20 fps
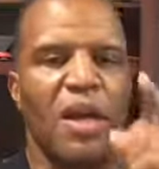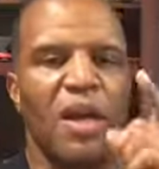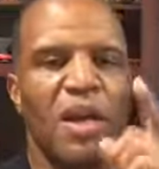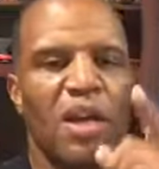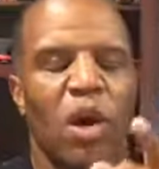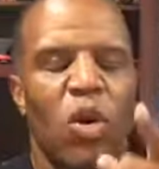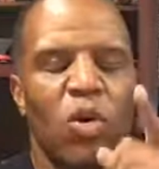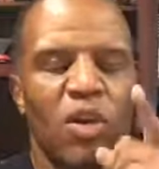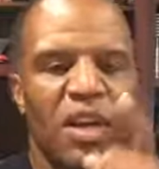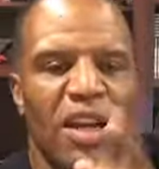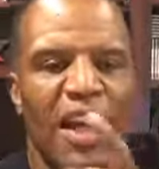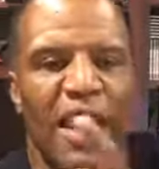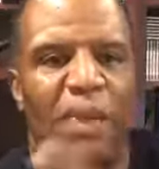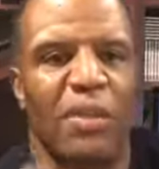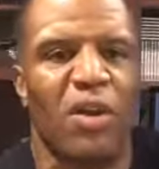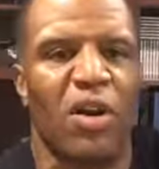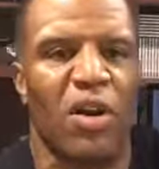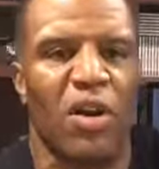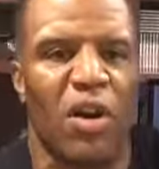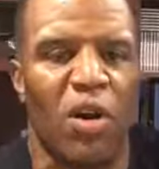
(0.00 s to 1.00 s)
Go claim
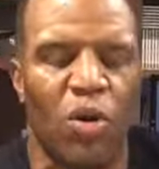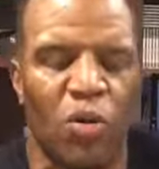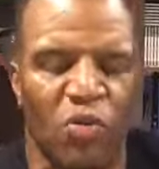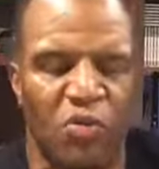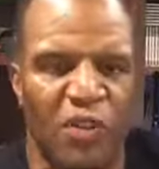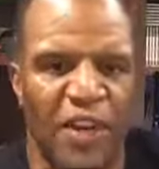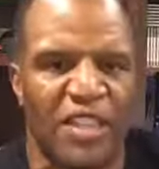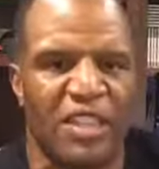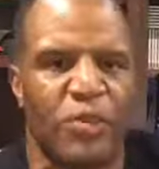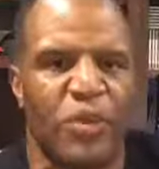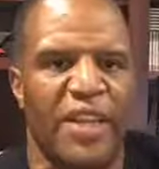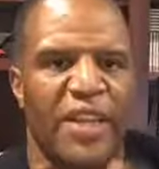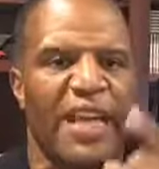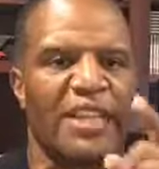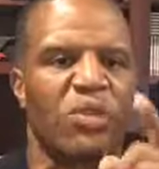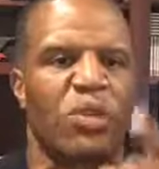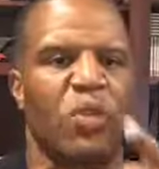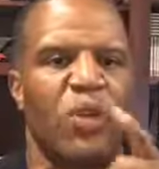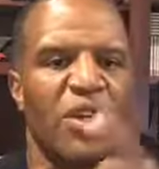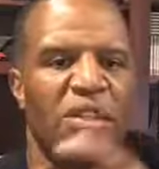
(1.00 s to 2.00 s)
your own victory. That's
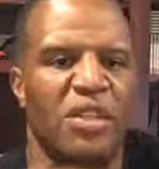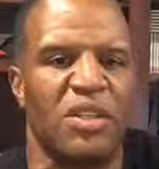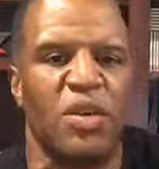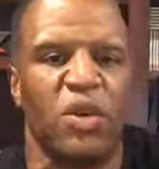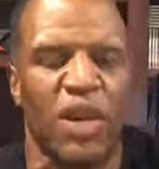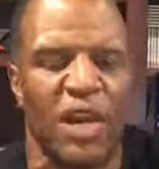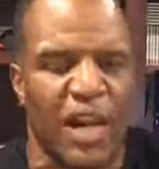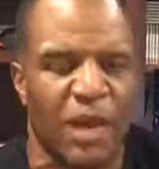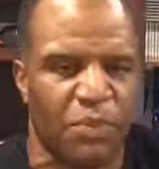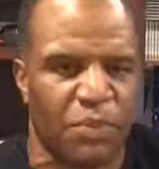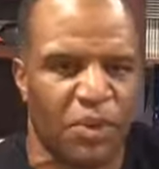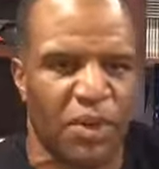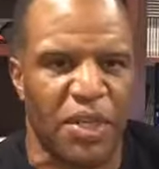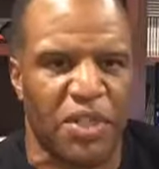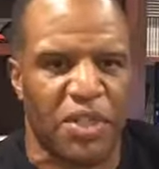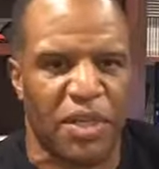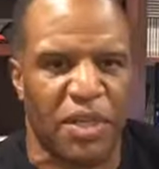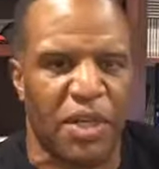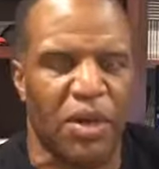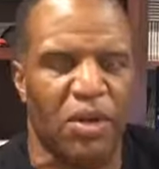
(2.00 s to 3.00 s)
what we do at
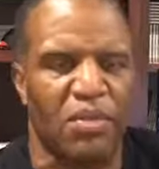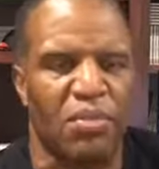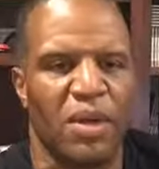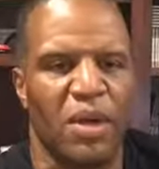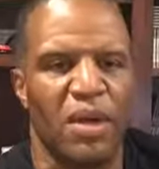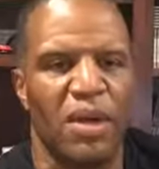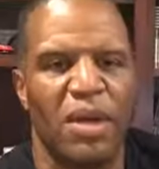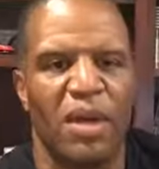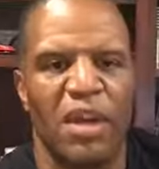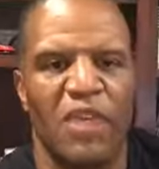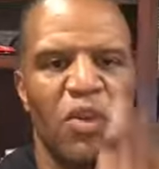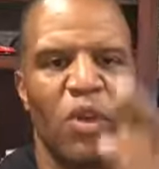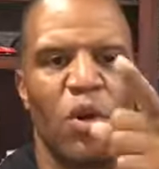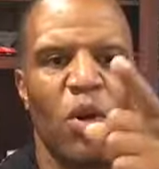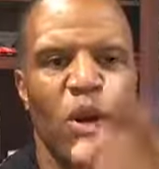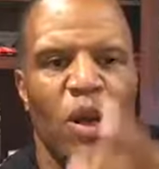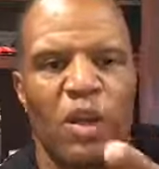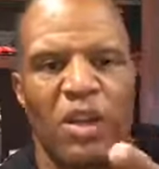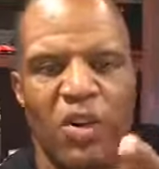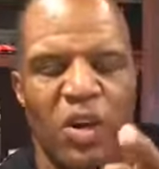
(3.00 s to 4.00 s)
Operation Hope. If
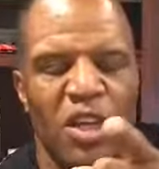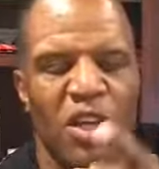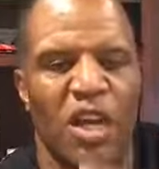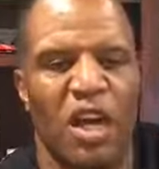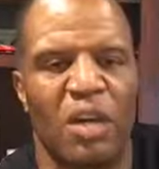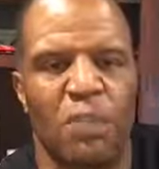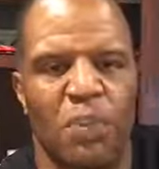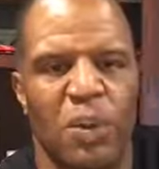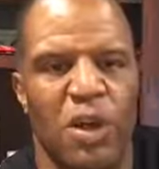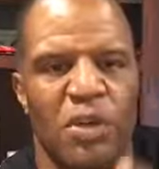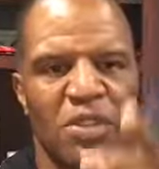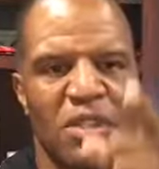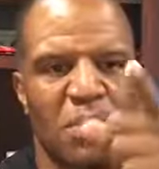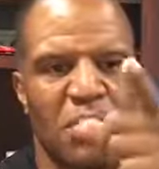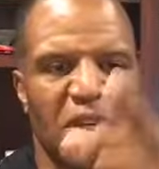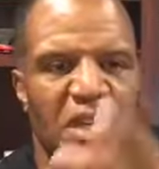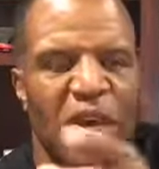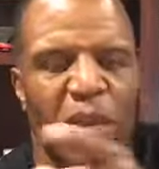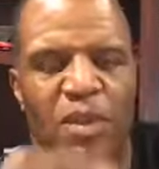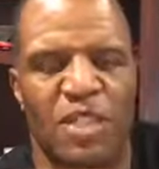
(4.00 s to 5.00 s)
you're a young person,
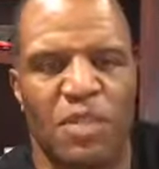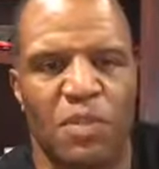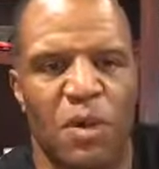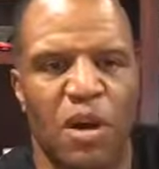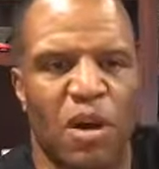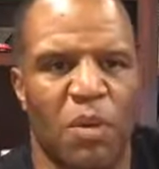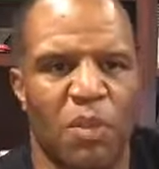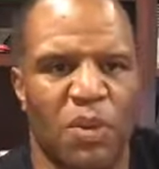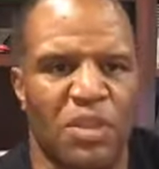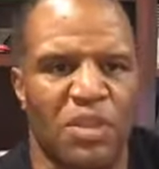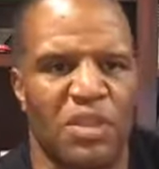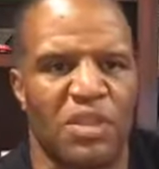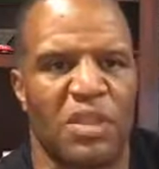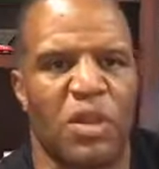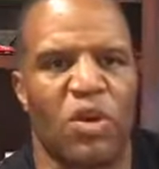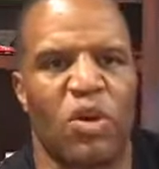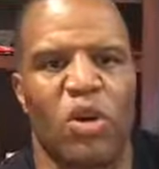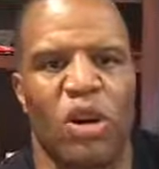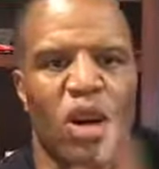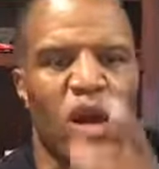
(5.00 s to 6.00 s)
become a small business
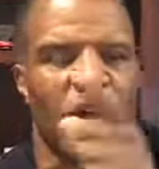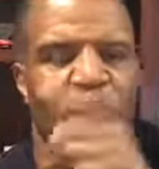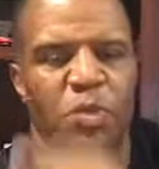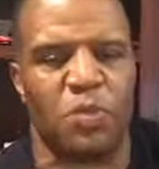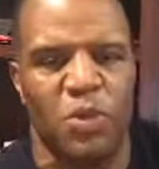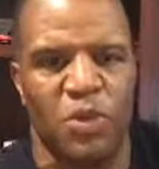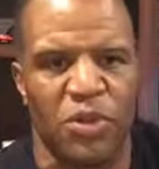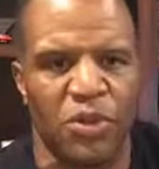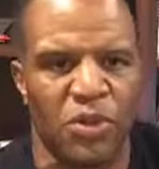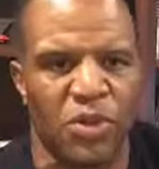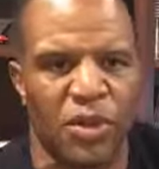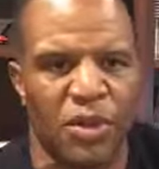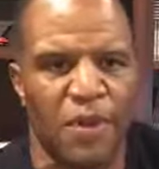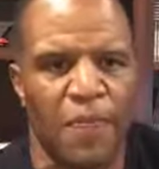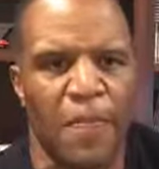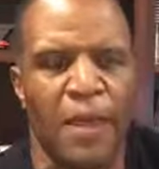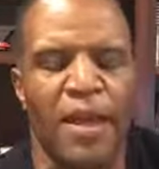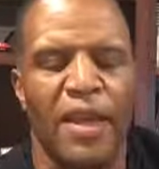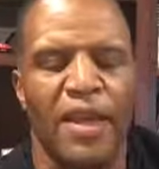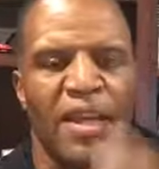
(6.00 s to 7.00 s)
owner, an entrepreneur.
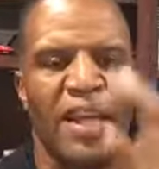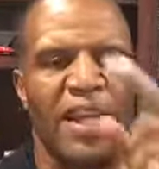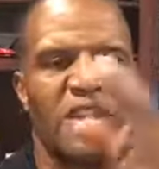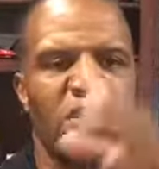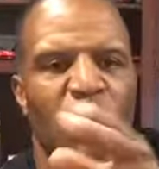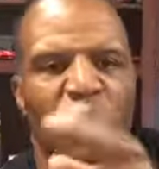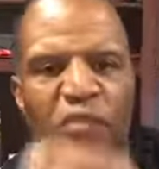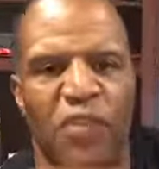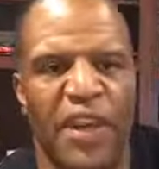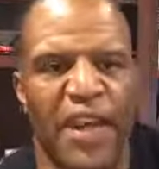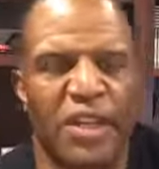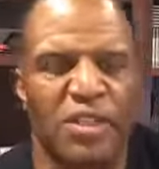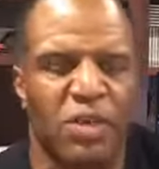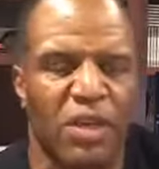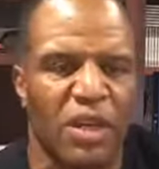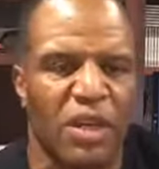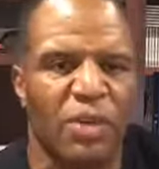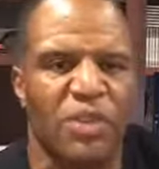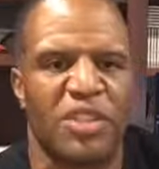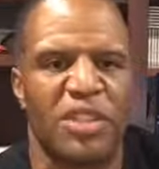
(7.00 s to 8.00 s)
Get your financial
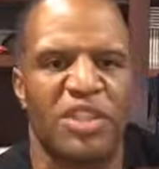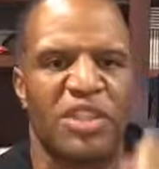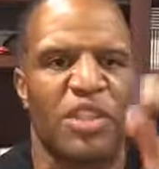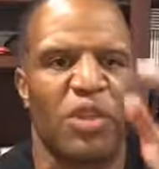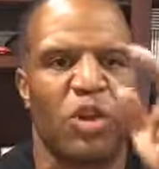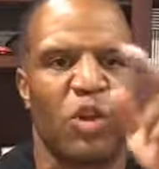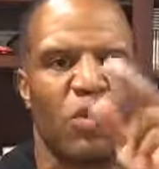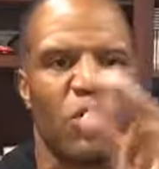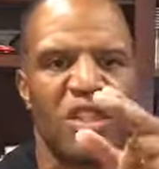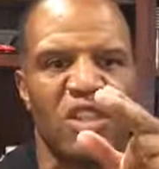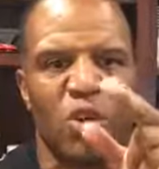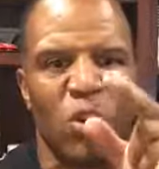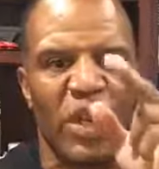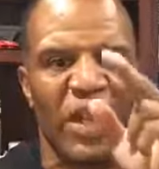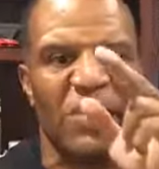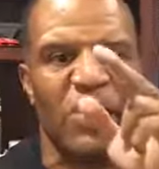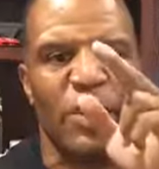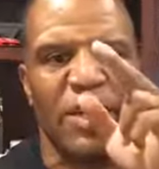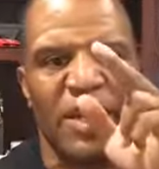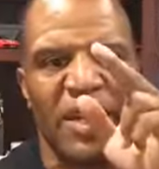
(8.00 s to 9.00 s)
literacy so when
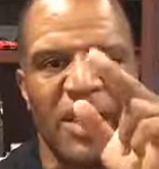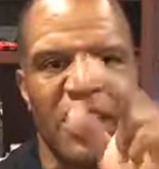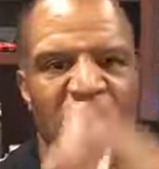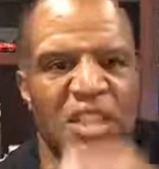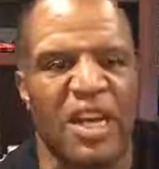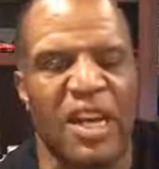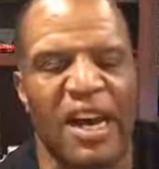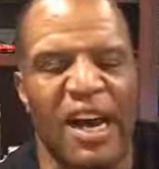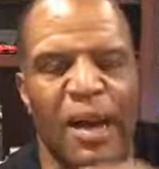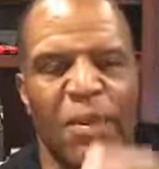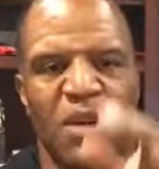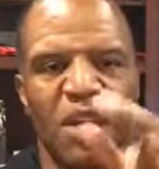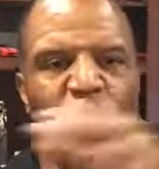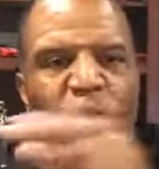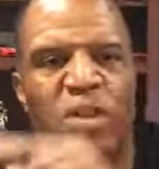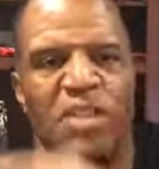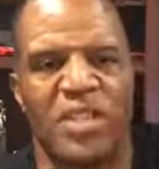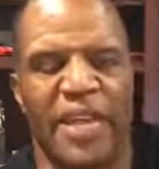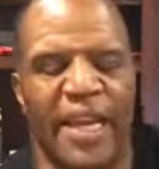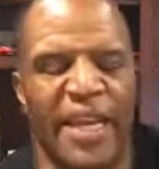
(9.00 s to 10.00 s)
you get a job, no
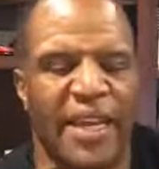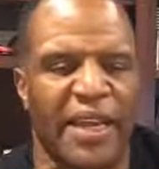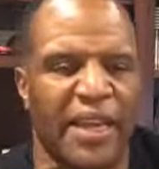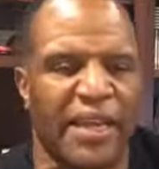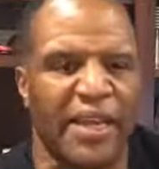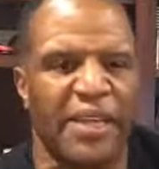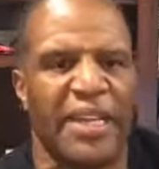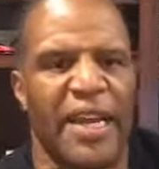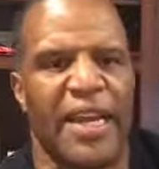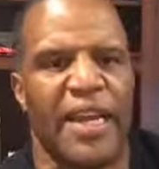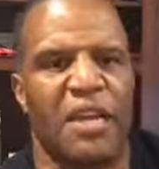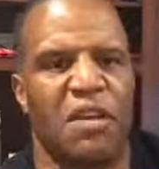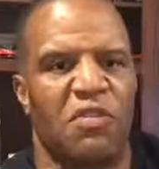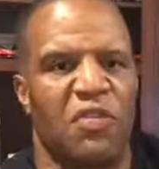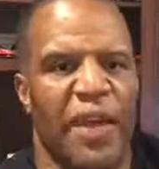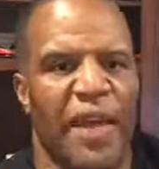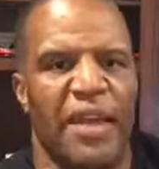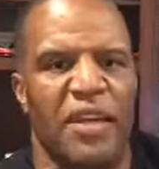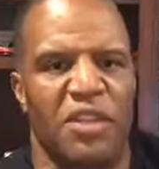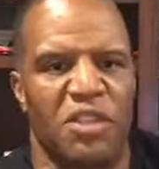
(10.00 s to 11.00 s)
one's taking
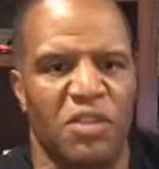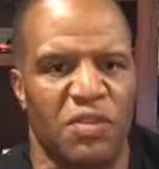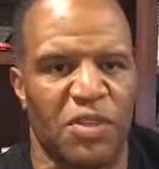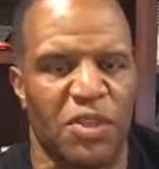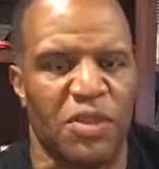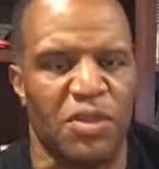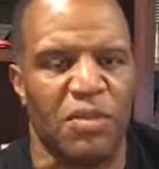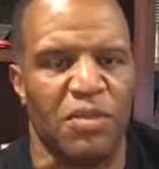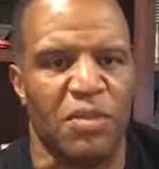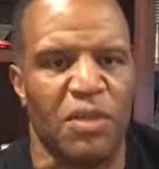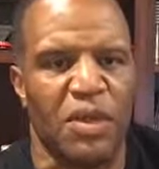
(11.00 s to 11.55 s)
advantage of you.